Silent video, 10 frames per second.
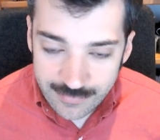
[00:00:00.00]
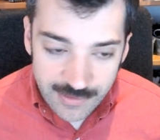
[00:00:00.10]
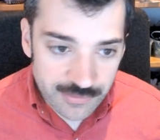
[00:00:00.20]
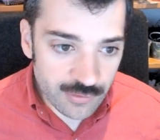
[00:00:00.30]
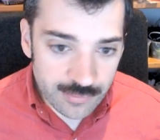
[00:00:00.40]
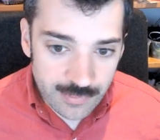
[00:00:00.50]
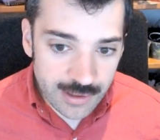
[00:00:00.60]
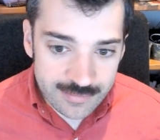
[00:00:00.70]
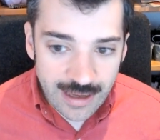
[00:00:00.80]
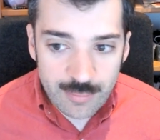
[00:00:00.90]
this is a,
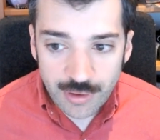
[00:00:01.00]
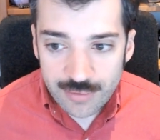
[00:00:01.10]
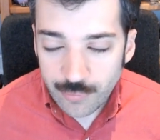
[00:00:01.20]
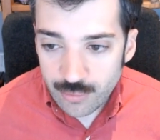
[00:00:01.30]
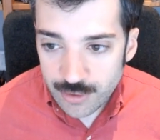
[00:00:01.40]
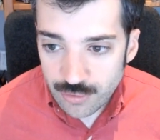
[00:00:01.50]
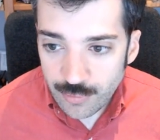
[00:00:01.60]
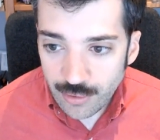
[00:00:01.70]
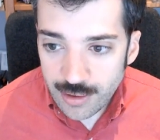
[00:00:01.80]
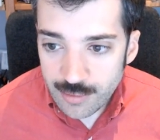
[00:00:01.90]
an example of a Roman
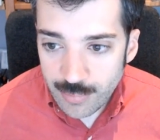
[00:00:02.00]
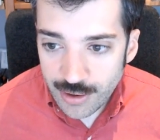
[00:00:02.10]
numeral,